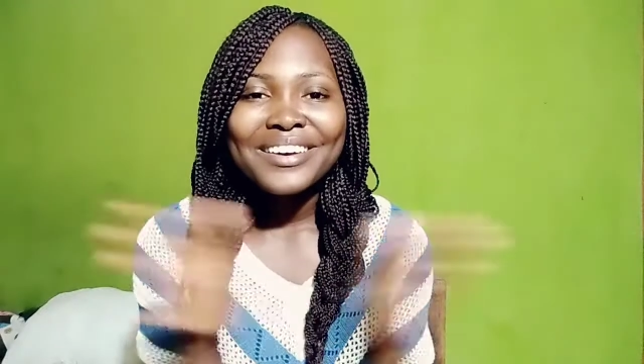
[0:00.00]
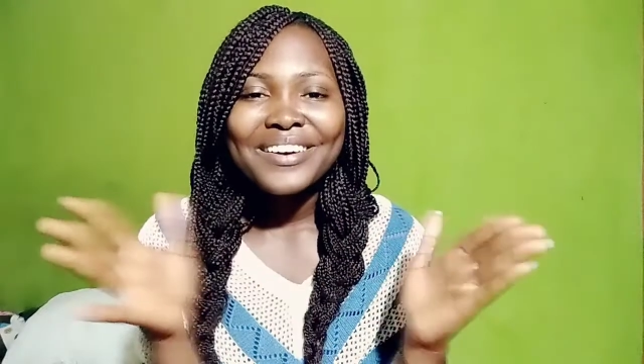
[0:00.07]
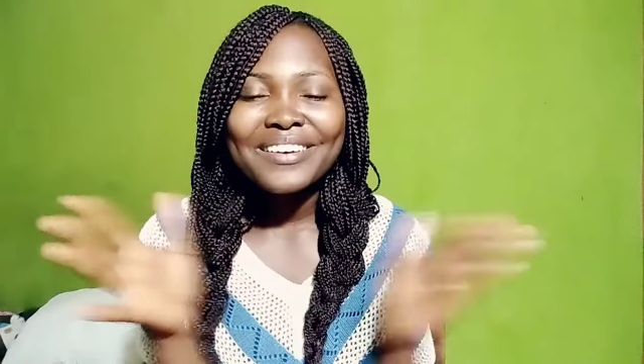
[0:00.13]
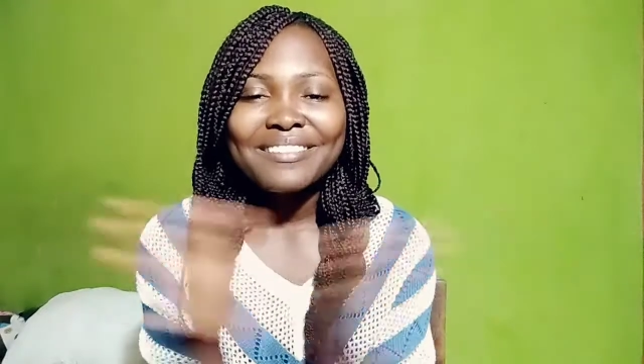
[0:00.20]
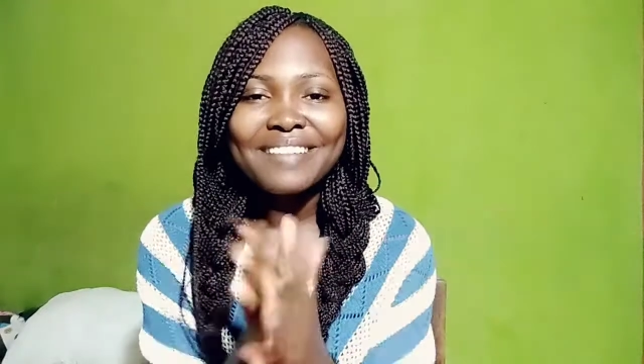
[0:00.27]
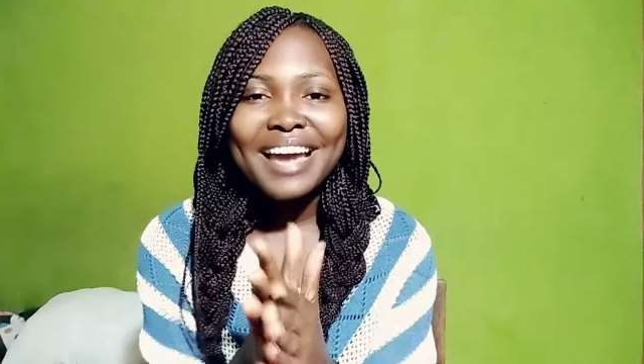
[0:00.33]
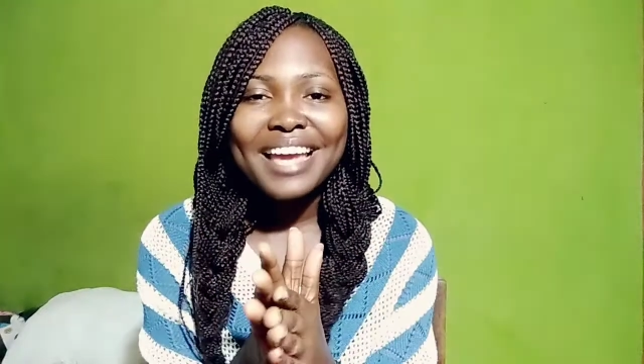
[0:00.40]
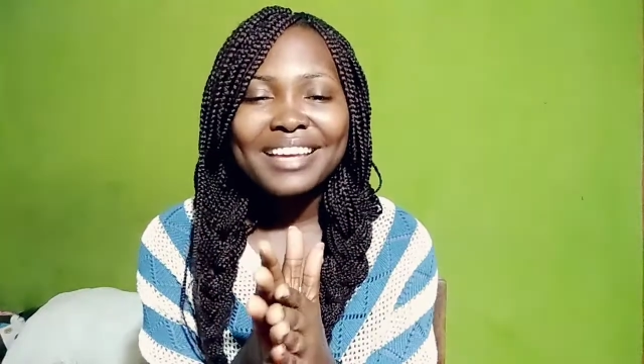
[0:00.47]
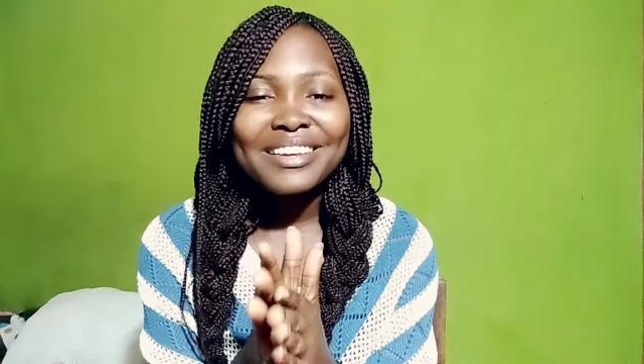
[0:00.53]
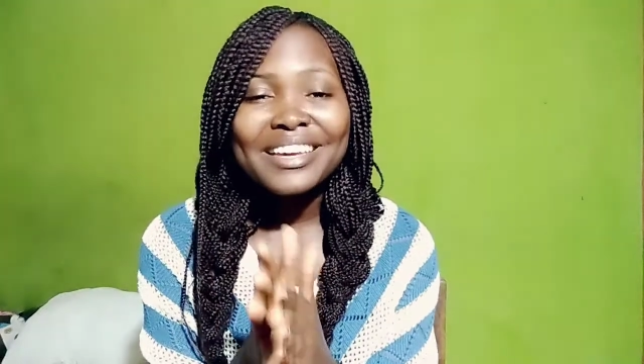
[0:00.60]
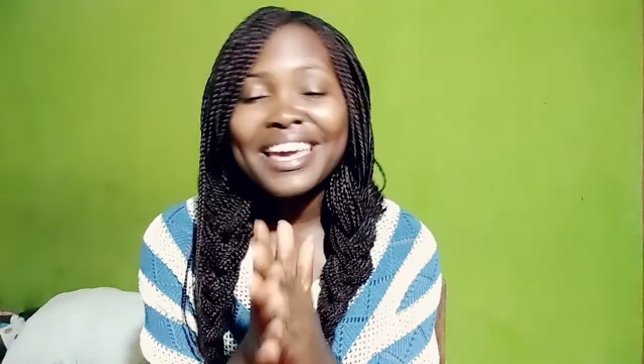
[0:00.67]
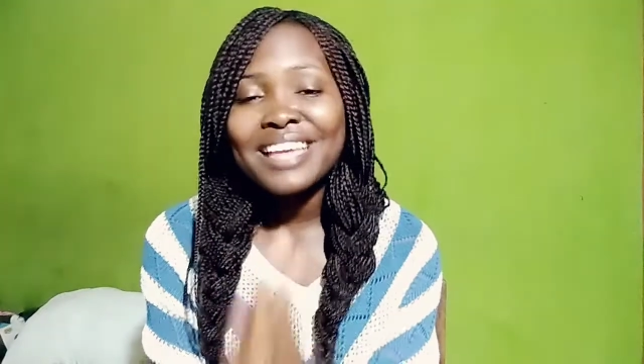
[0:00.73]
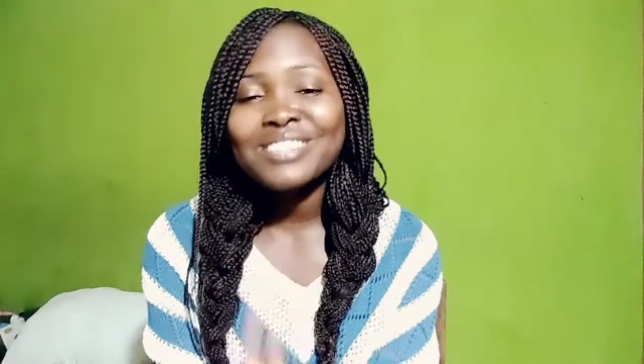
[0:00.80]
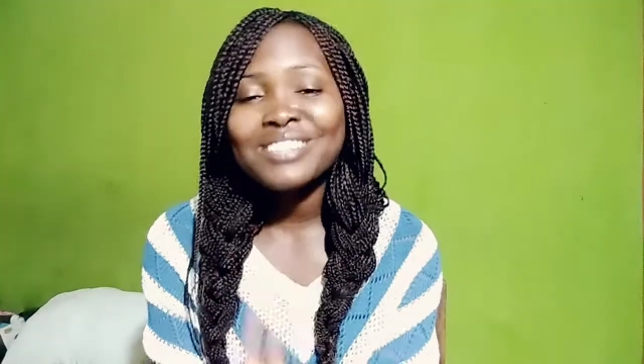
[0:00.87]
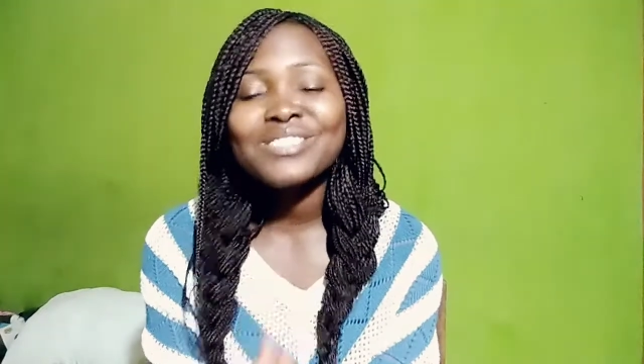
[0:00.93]
Alright?
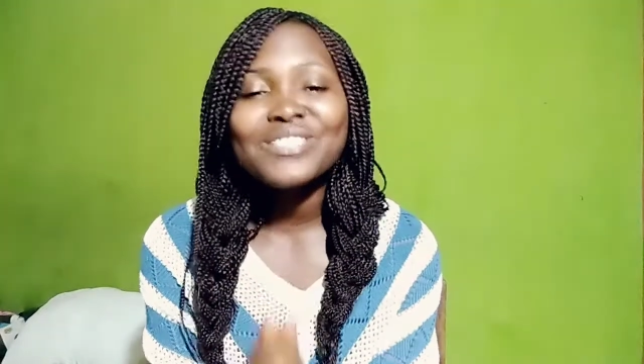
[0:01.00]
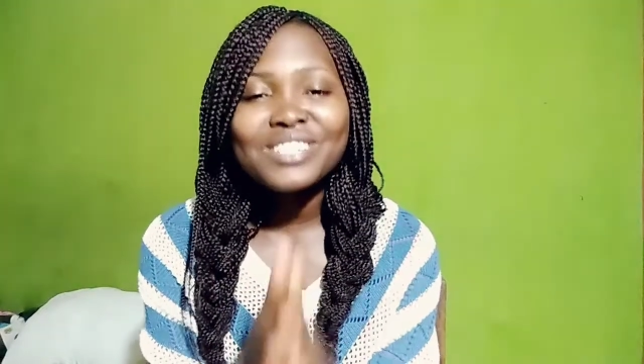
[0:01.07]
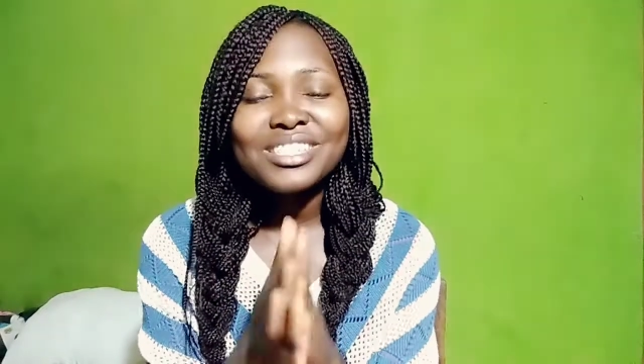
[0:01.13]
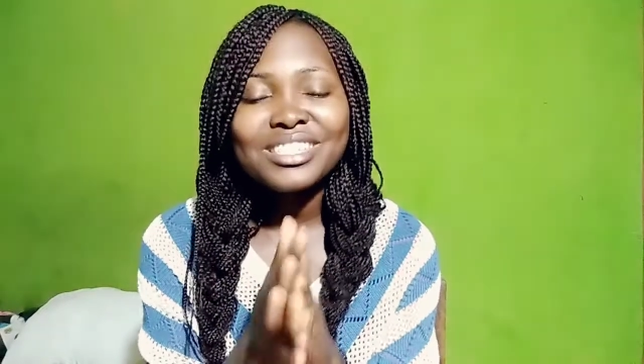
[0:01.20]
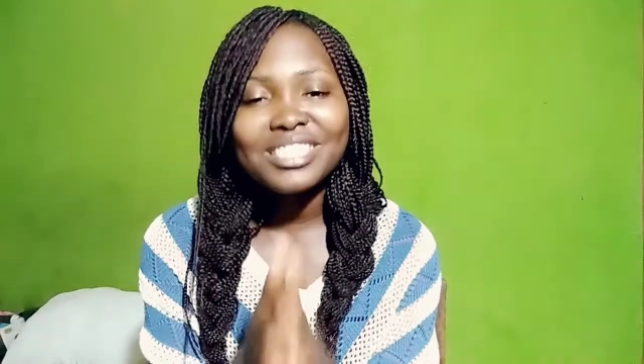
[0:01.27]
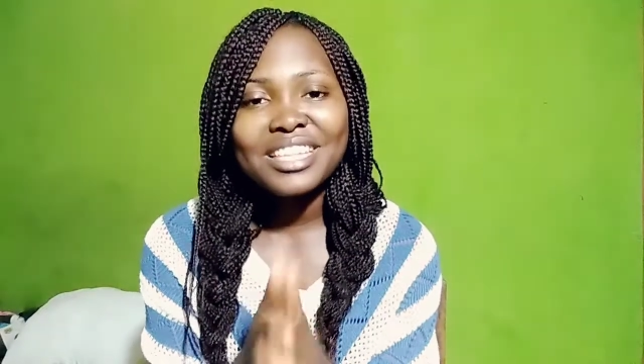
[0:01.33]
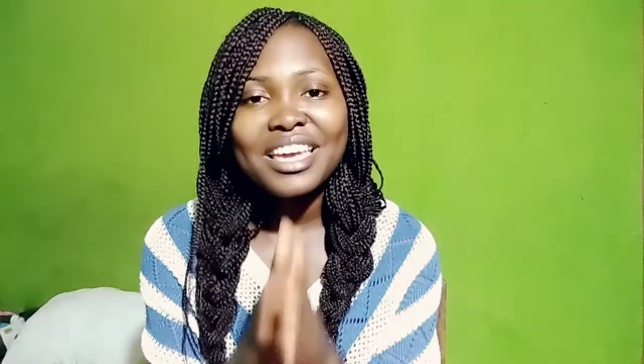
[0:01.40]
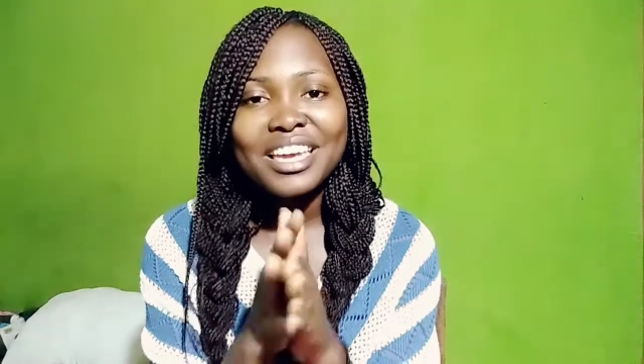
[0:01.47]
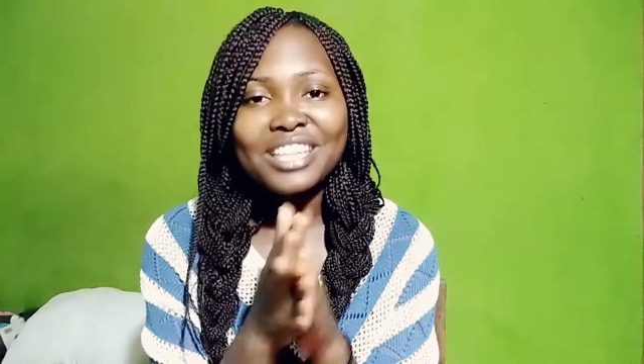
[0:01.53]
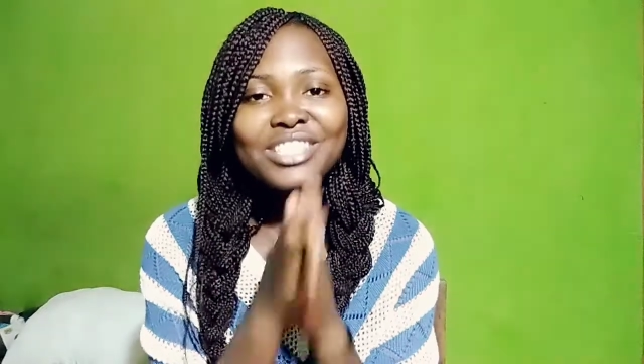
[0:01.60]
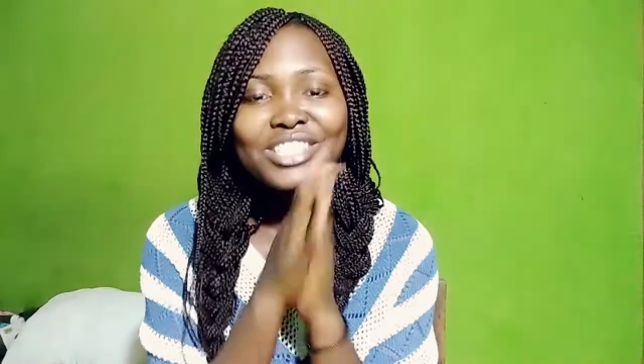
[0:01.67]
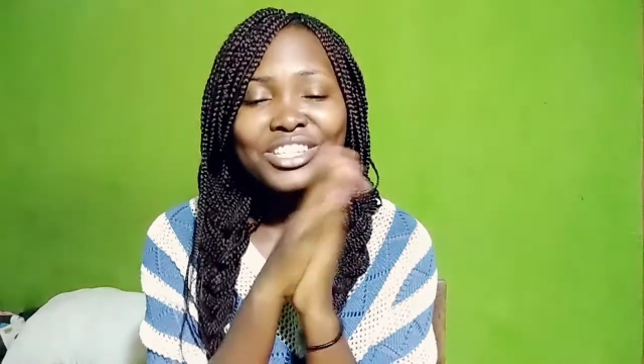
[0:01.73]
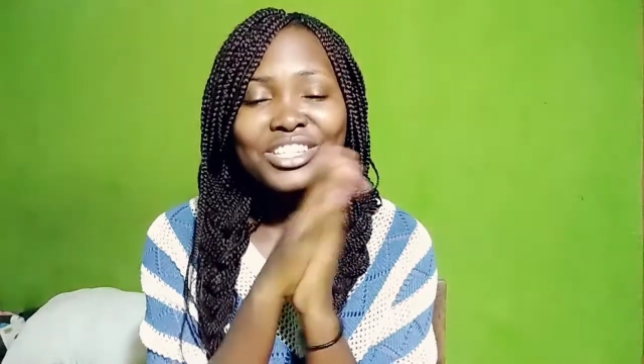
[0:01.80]
Get to a stage